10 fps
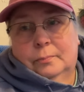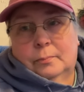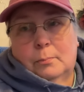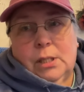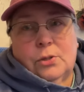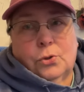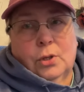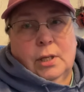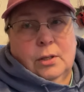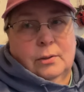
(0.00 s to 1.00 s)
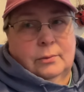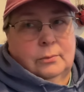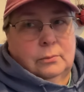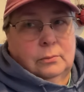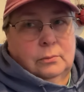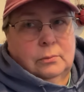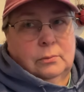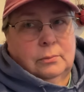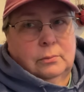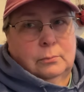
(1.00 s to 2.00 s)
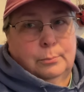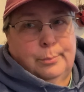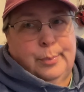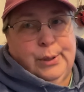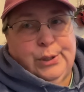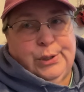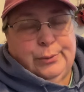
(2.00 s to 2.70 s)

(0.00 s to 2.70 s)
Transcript: much earlier. Er.